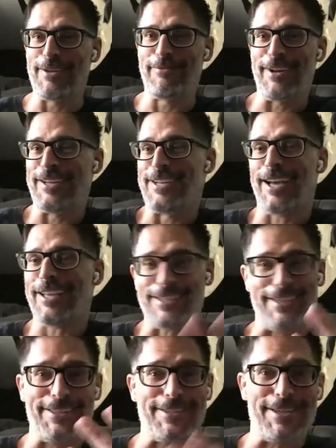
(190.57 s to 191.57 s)
if he
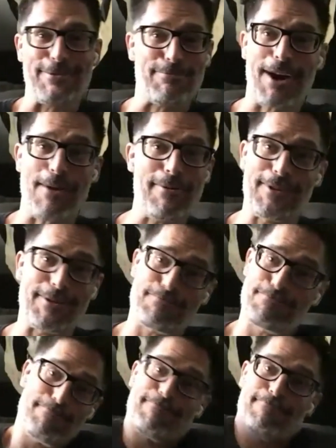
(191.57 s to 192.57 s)
doesn't, it's probably,
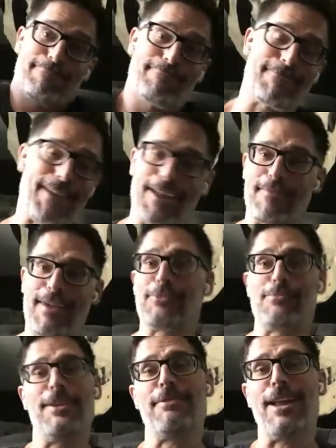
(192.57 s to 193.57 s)
it
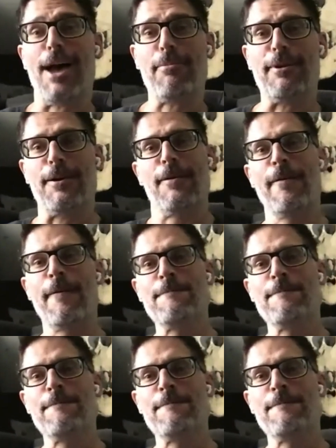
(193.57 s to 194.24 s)
makes me even happier.